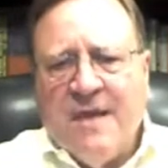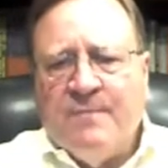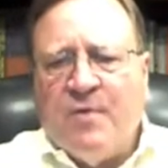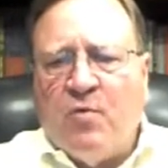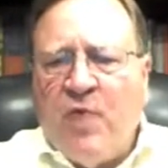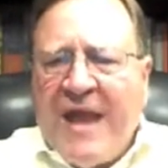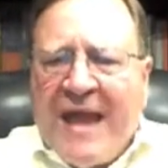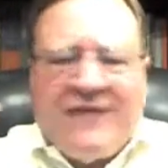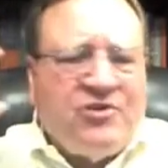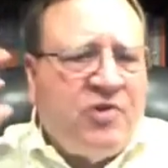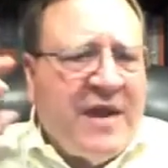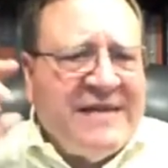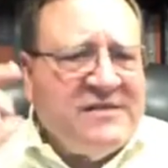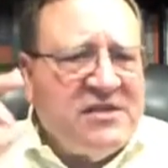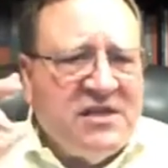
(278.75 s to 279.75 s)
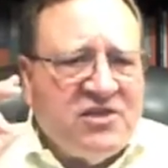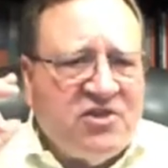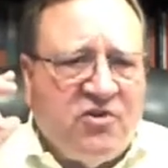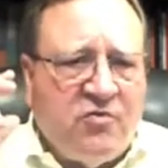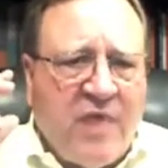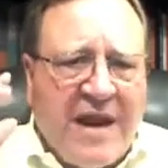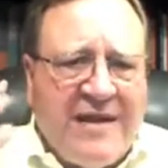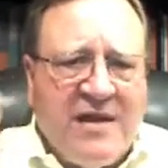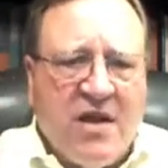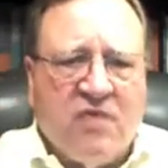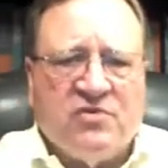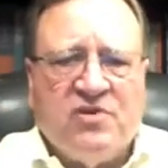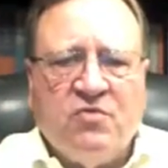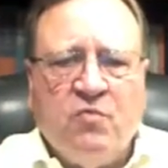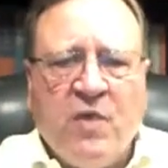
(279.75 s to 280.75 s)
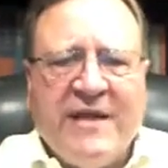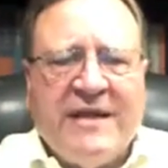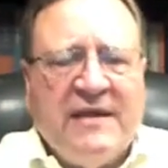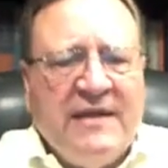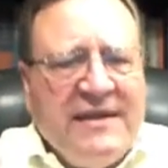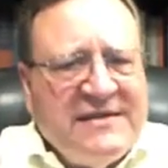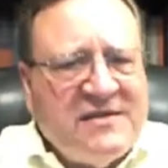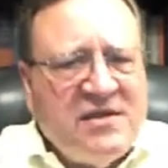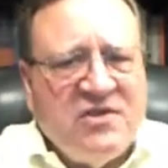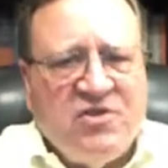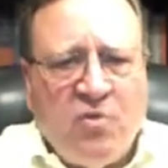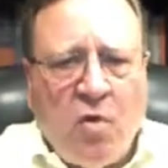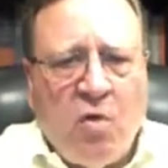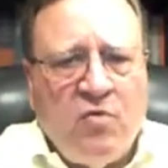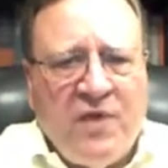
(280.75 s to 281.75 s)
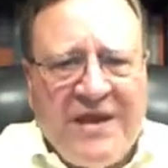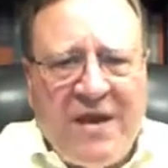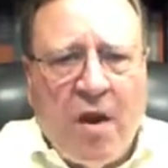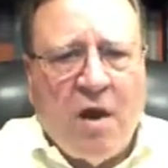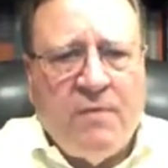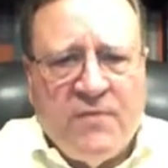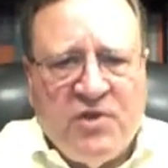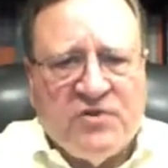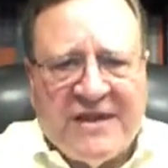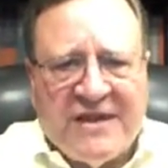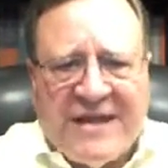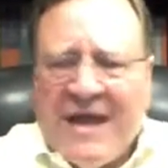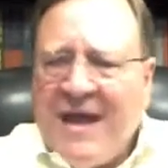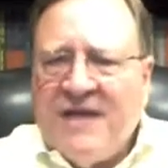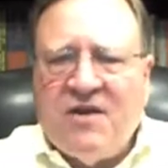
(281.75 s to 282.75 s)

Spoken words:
but we had transistor radios and we could listen to only our music,